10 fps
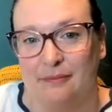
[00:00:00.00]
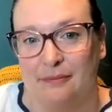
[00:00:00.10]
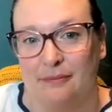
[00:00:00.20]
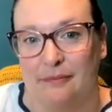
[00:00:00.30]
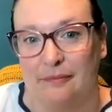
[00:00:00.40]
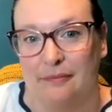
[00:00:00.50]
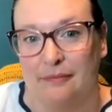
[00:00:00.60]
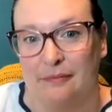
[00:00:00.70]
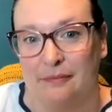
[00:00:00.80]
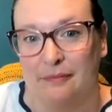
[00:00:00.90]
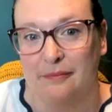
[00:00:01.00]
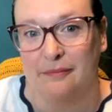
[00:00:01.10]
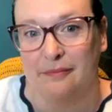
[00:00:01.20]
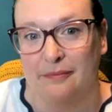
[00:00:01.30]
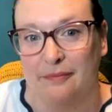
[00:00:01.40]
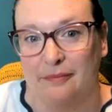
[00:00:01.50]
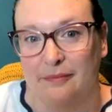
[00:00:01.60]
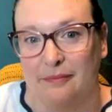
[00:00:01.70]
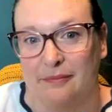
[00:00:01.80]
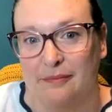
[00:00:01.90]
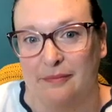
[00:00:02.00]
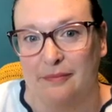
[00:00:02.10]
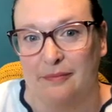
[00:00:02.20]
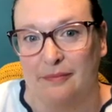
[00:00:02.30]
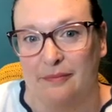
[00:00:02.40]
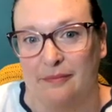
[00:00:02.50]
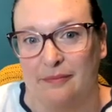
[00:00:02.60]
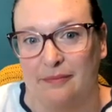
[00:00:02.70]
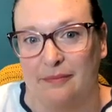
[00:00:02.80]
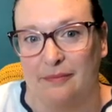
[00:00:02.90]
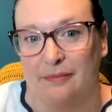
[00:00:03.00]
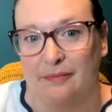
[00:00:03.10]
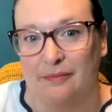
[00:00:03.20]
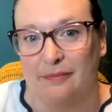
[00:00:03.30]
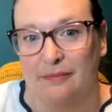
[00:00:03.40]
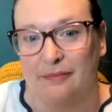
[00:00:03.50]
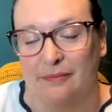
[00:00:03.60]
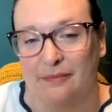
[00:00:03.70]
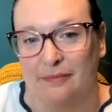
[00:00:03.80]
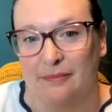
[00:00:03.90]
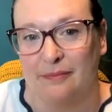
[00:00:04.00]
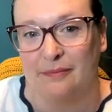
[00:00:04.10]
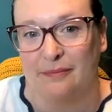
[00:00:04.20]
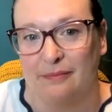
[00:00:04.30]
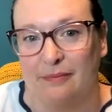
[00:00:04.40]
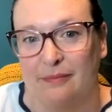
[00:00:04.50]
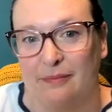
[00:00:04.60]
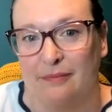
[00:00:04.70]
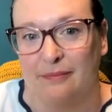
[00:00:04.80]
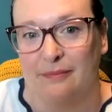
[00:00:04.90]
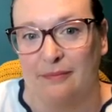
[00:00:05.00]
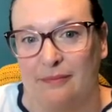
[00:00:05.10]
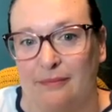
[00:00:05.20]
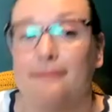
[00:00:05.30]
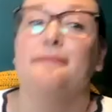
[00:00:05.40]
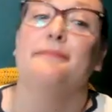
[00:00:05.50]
[no speech]